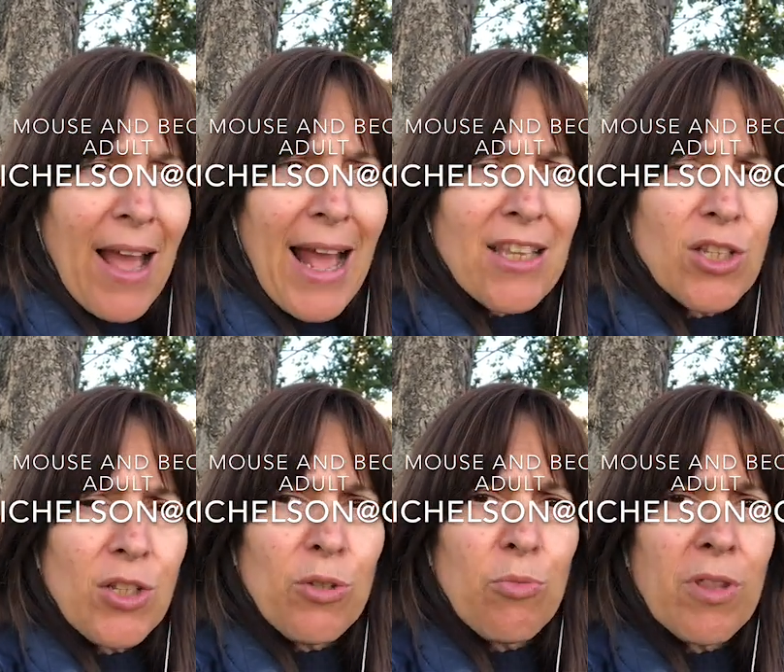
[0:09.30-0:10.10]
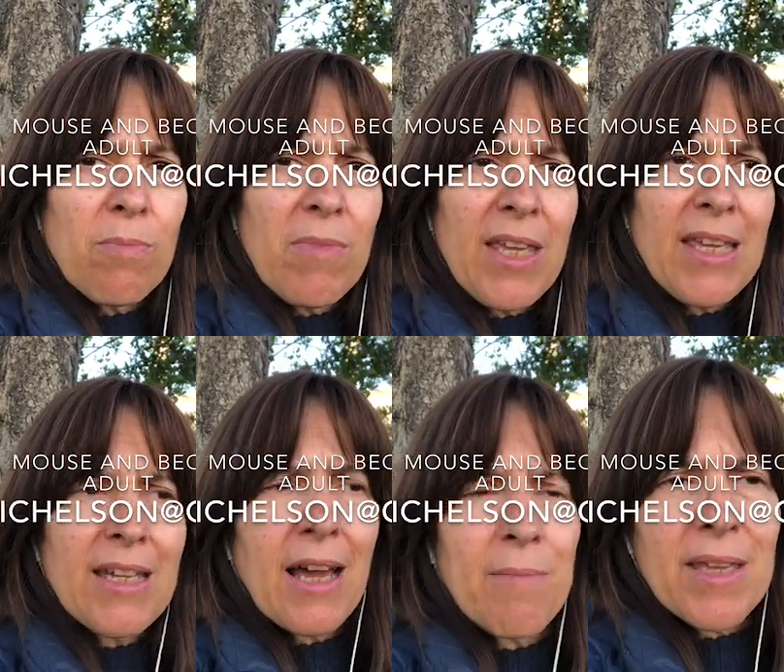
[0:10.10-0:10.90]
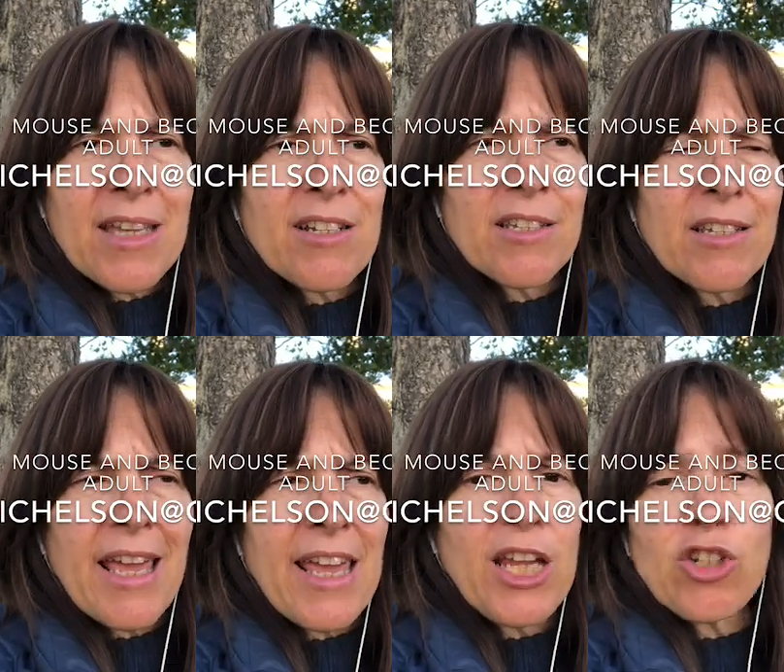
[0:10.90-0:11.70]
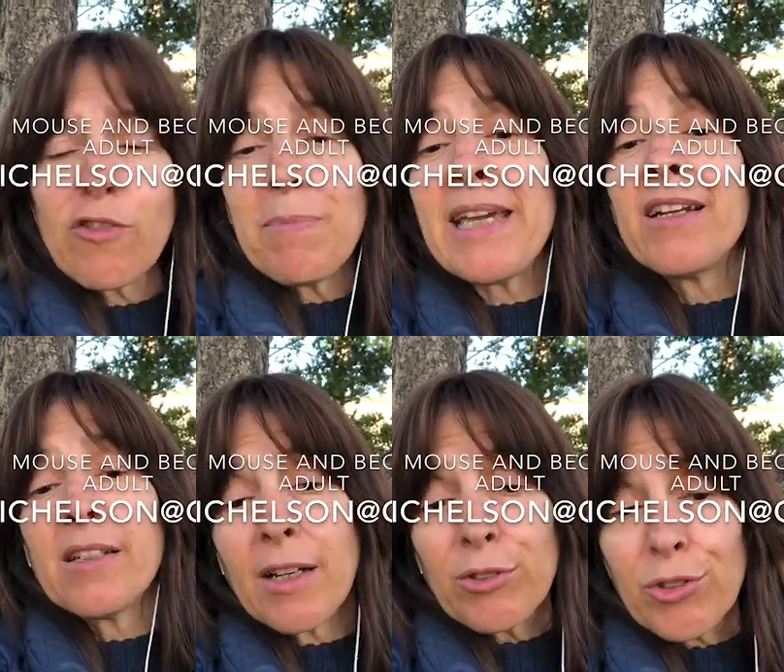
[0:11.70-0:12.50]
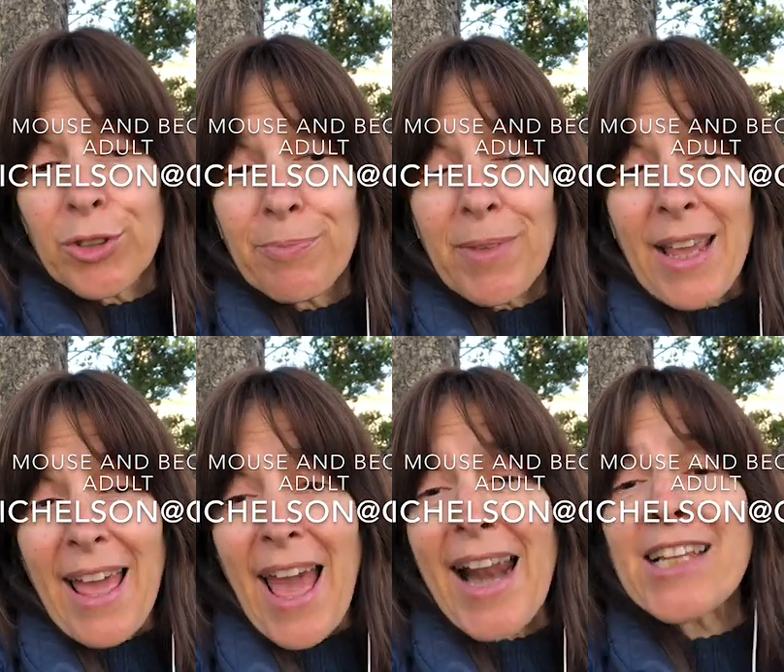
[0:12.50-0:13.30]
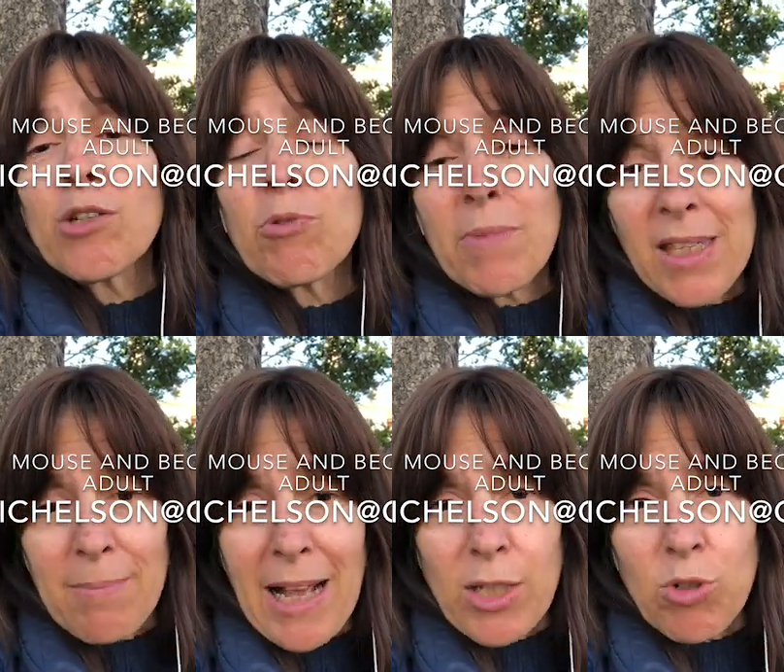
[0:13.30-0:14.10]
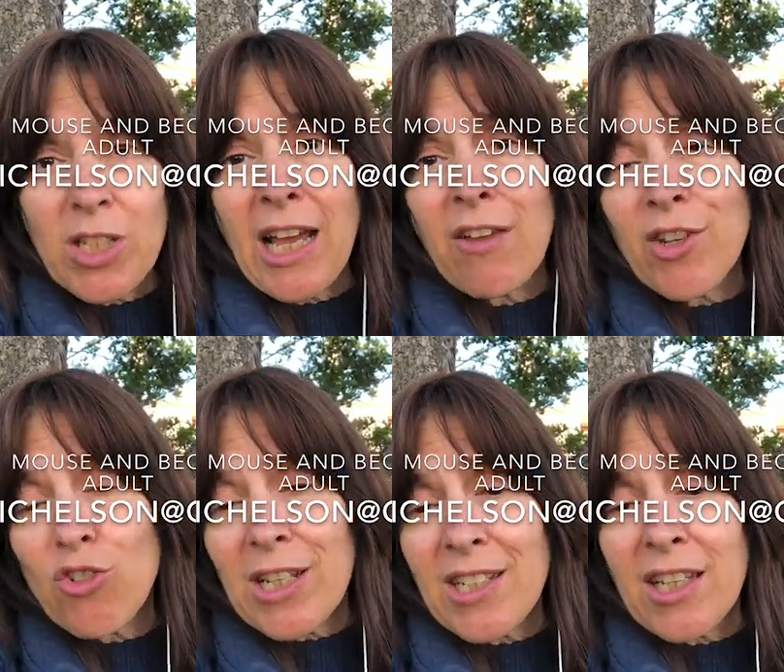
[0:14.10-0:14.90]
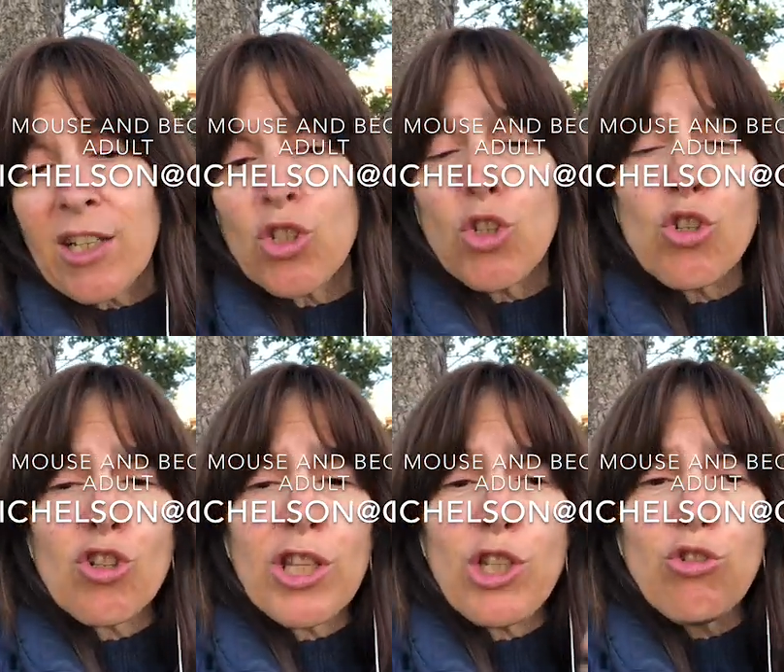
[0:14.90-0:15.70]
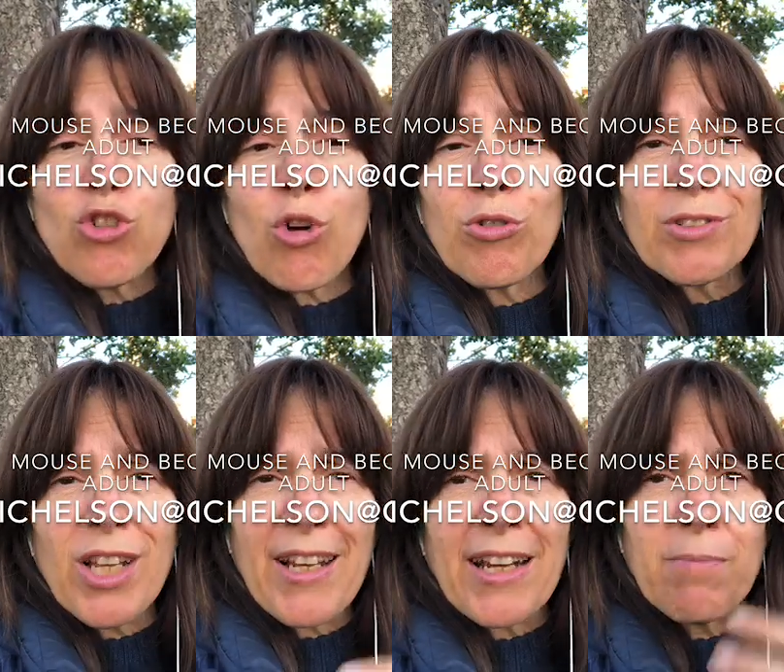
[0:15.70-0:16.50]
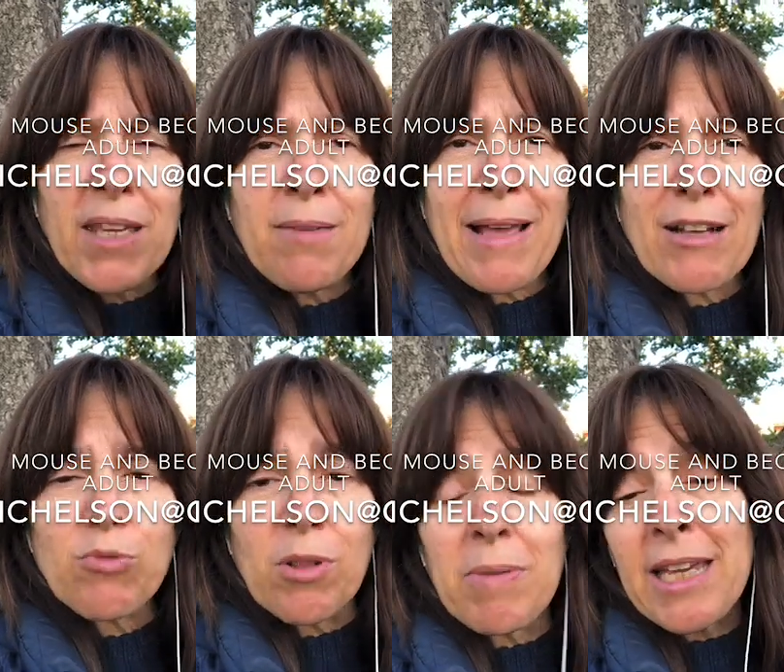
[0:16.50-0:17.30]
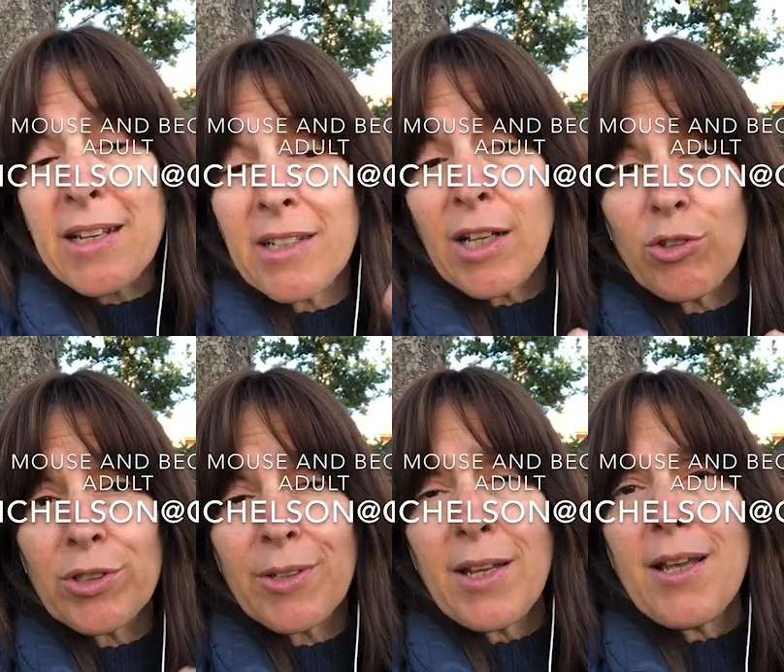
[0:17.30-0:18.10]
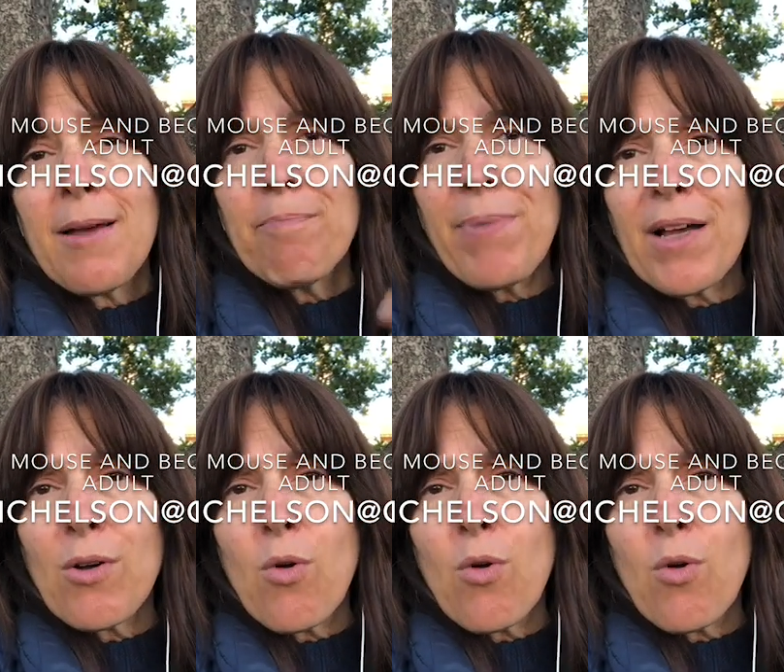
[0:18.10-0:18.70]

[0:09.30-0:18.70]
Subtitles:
has to do with me coming into age of being an adult. And it has to do with Mickey Mouse, which is kind of interesting because usually you don't connect Mickey Mouse with being an adult. But